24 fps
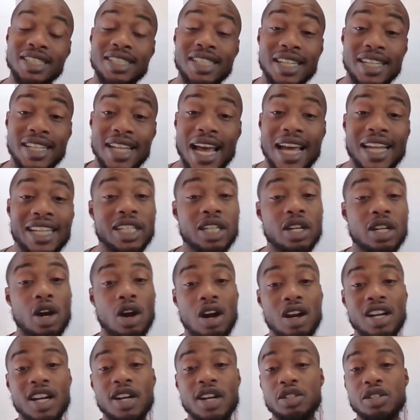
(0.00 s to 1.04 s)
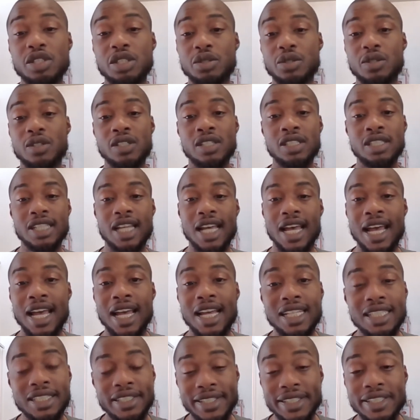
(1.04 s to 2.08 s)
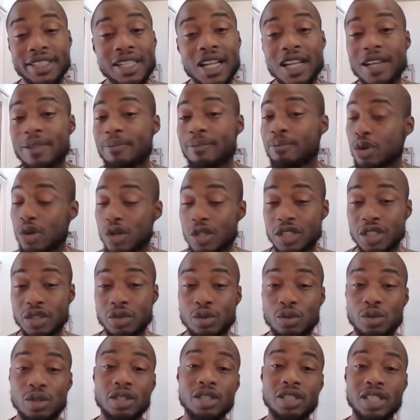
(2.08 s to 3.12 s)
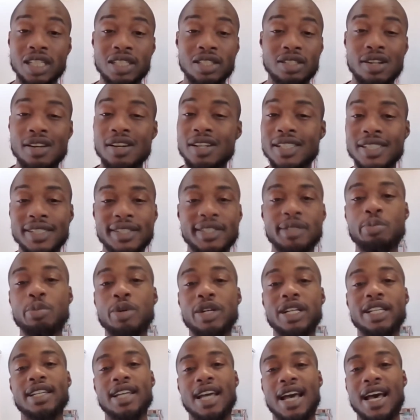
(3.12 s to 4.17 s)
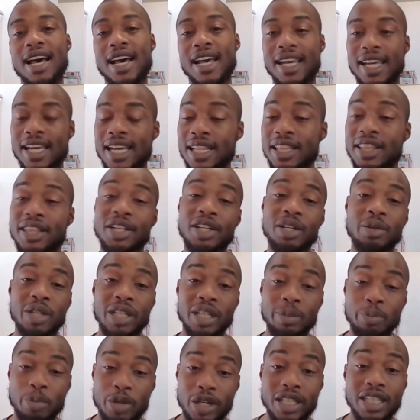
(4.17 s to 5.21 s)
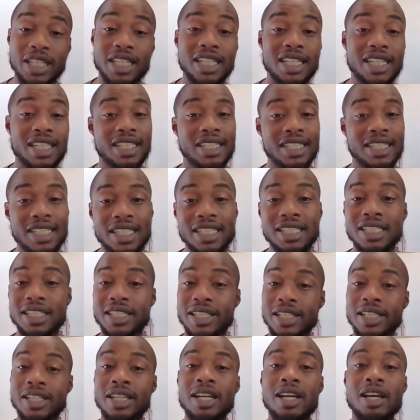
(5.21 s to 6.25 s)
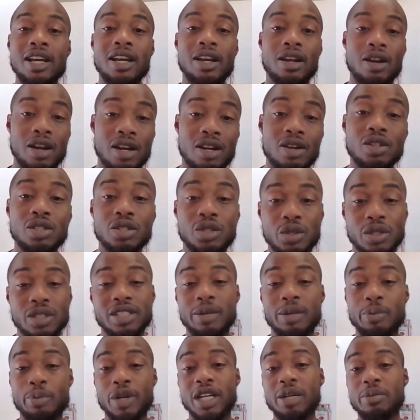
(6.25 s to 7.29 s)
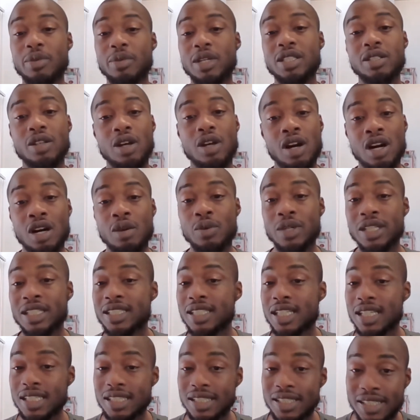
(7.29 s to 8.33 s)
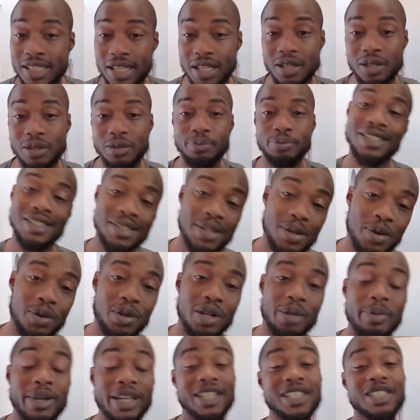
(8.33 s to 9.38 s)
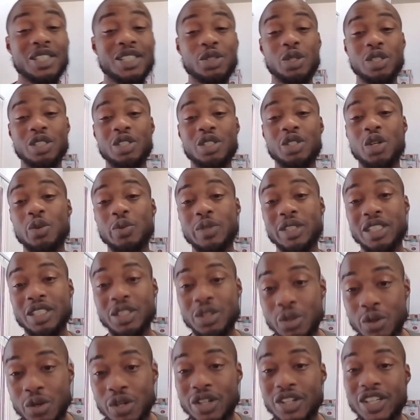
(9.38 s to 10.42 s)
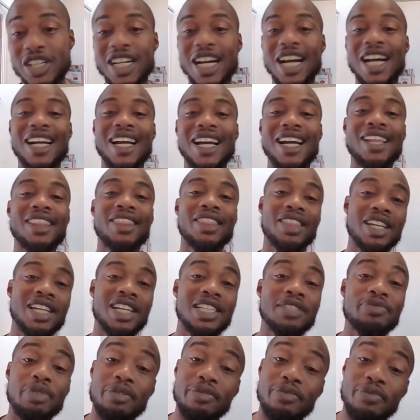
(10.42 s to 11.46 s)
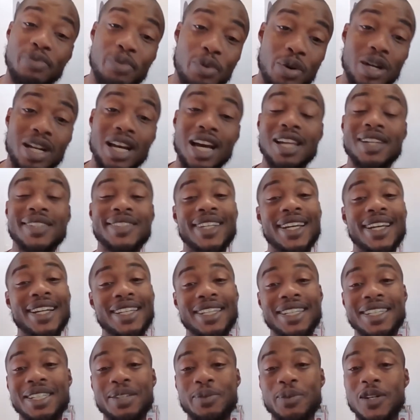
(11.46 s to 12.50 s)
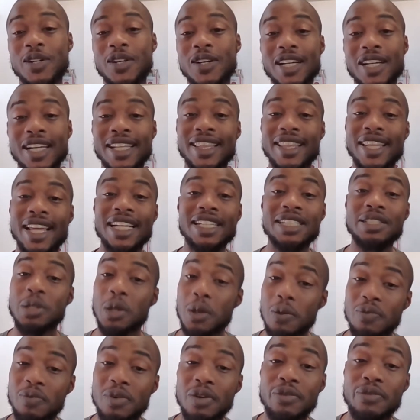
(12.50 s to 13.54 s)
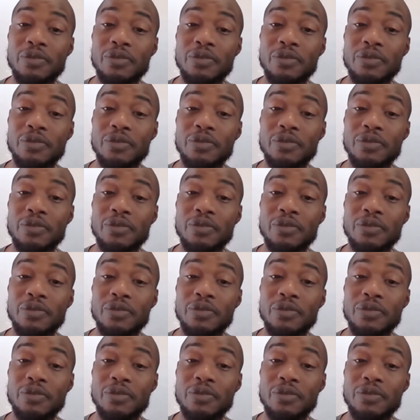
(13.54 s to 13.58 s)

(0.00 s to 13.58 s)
Denali cargo shorts, and just like board shorts, as long as it's pretty hot and they're in pretty good condition, cargo shorts are pretty much always gonna sell. So to make a short story shorter, I got these for $4 at a Goodwill, and they sold for